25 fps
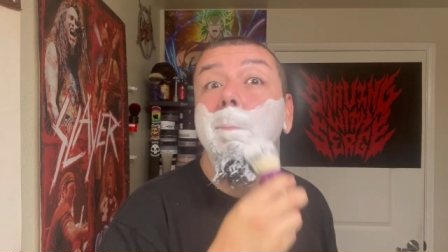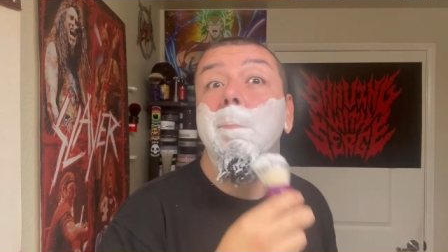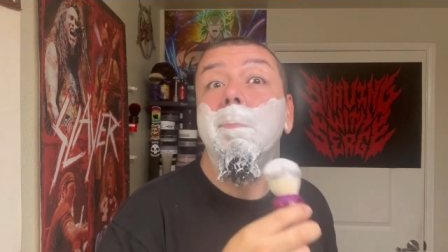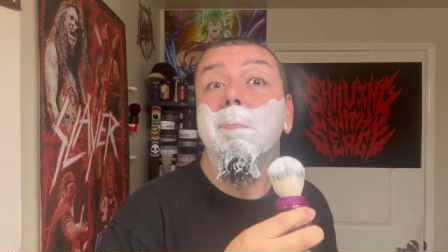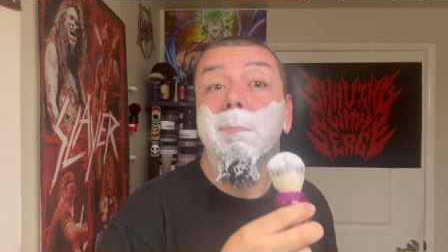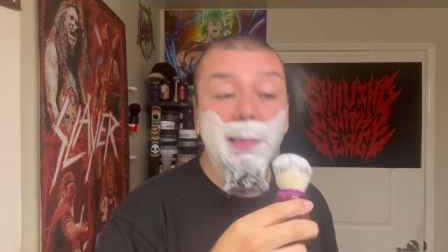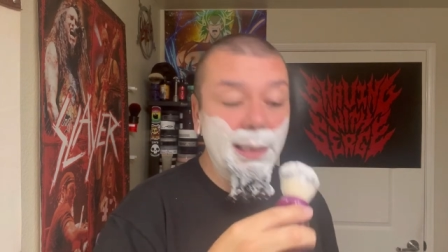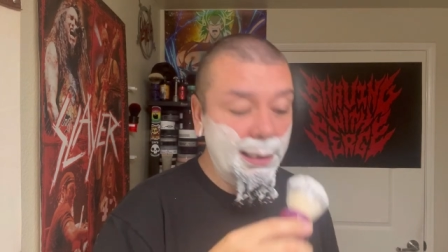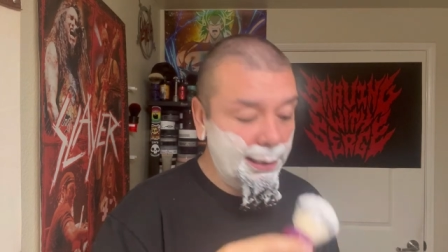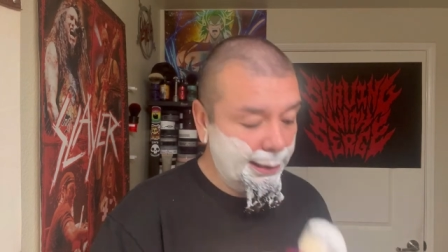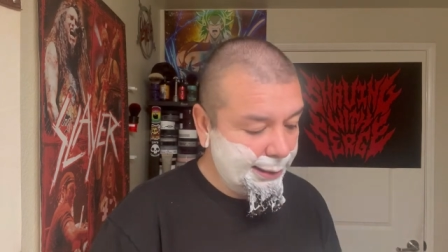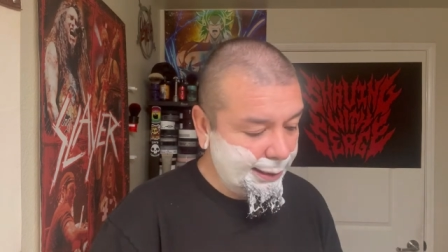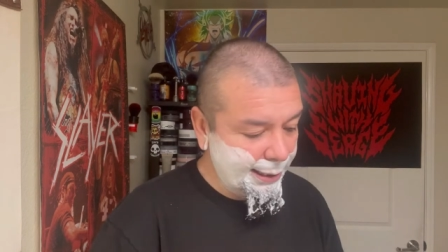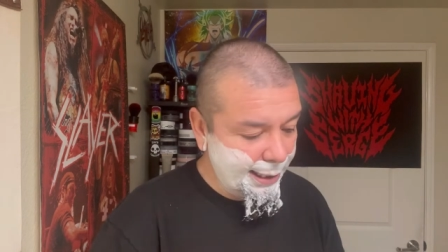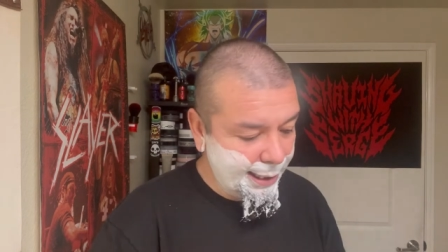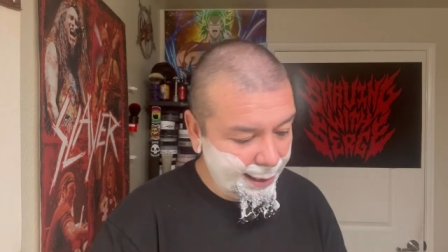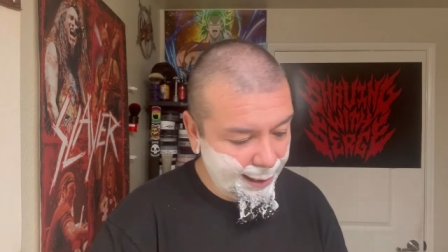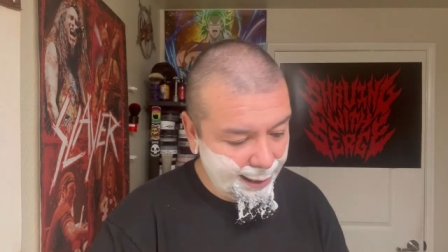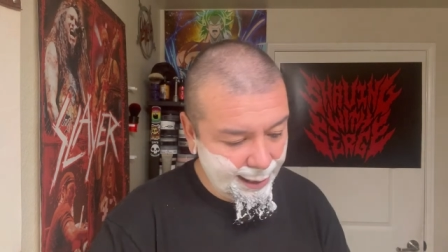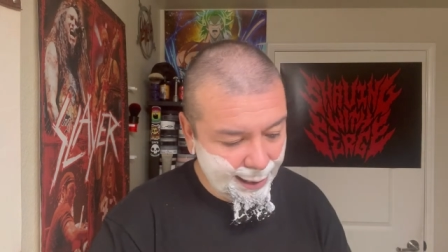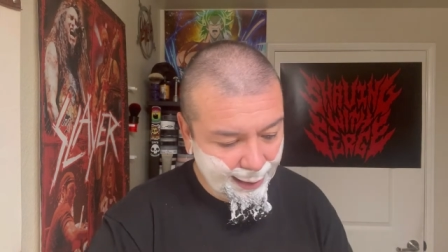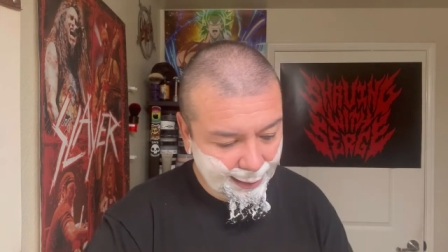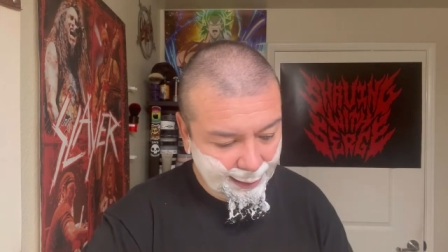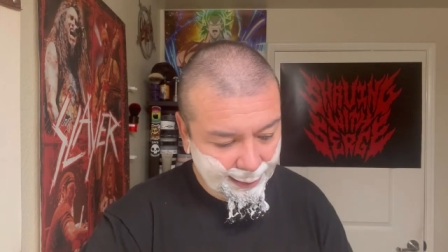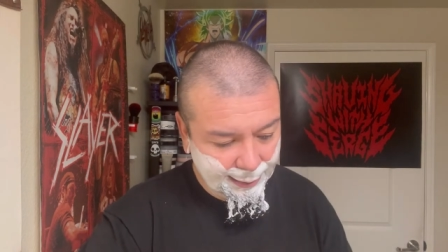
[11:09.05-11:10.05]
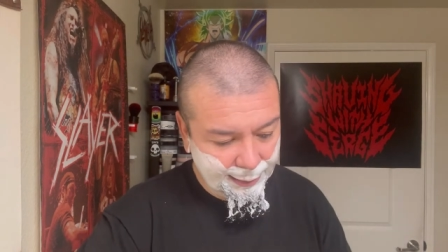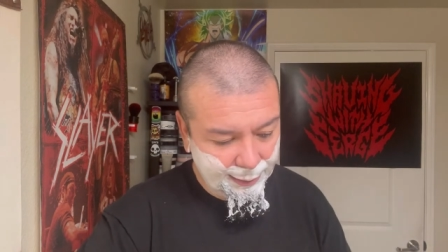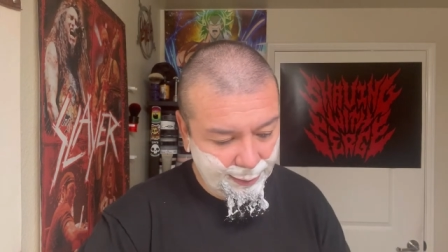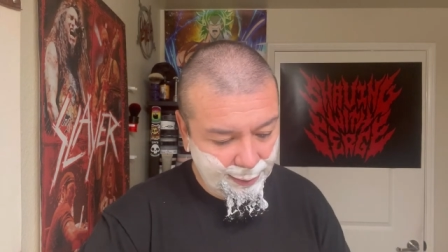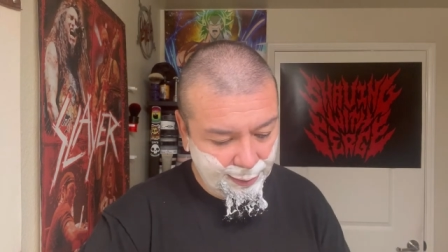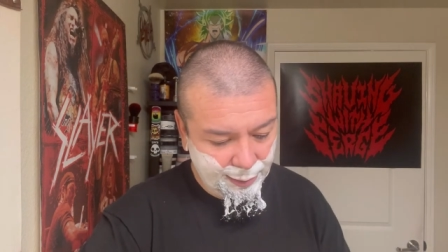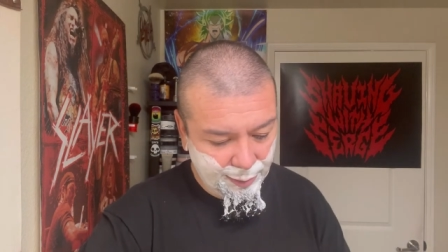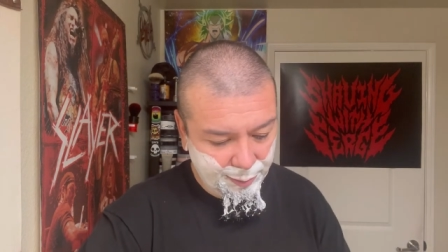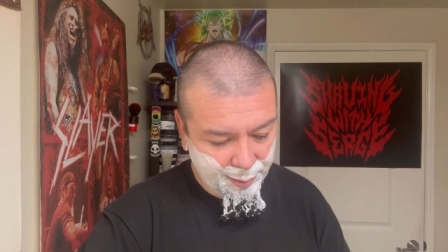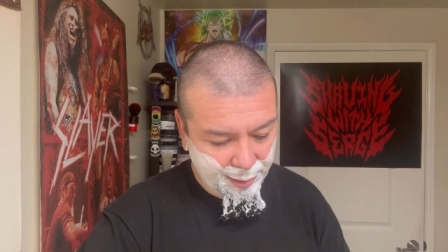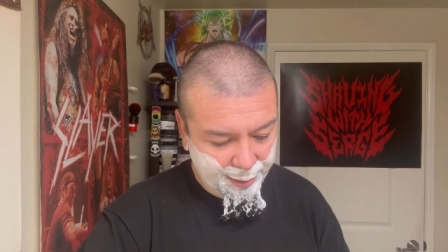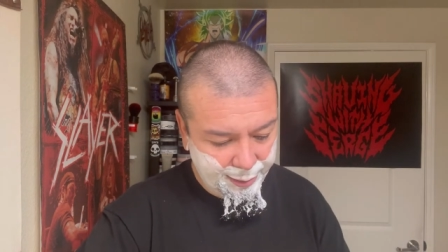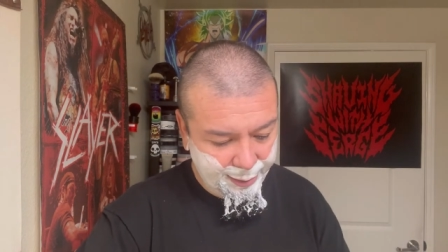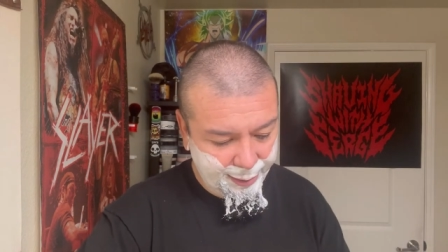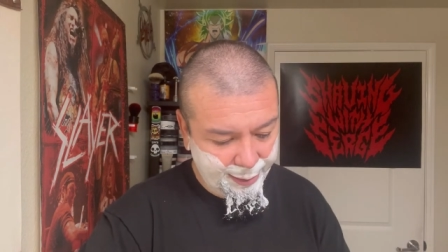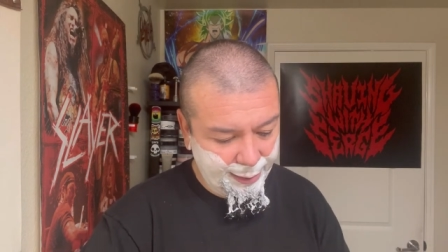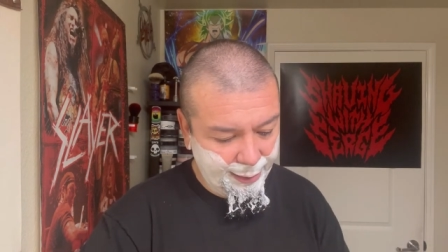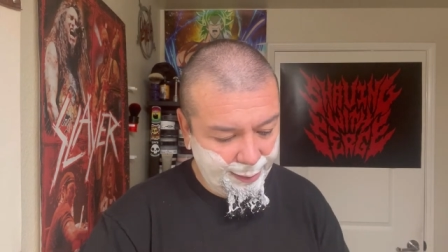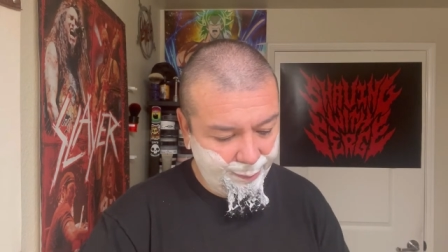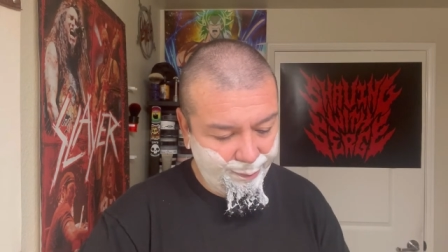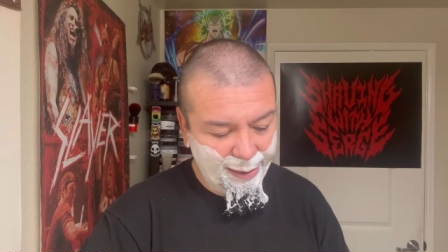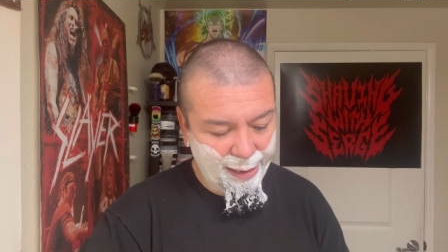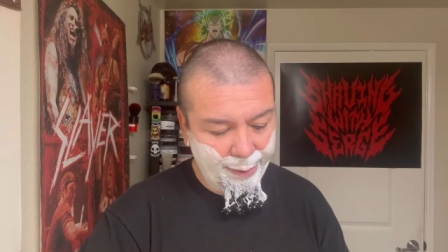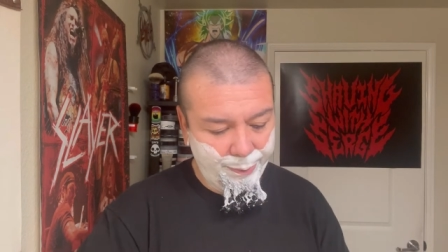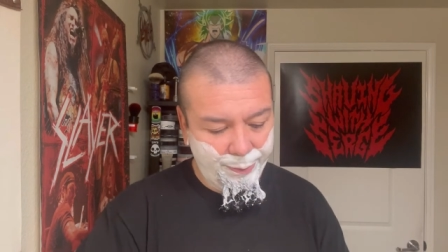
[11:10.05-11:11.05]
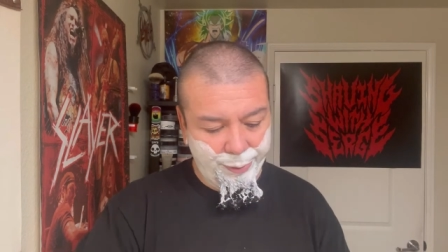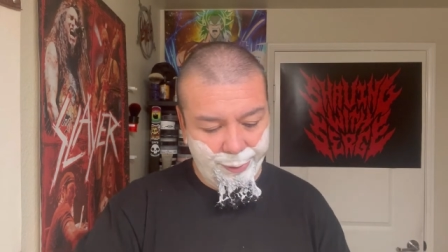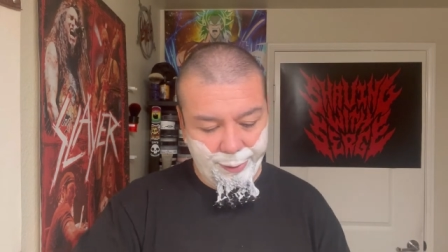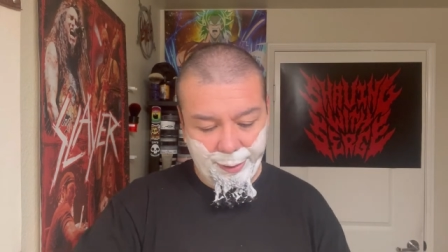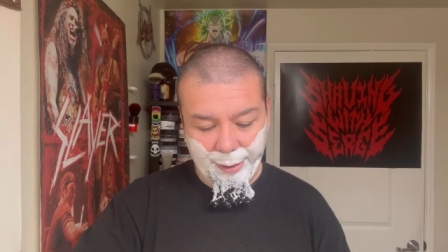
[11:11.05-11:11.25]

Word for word: Me standing next to them and people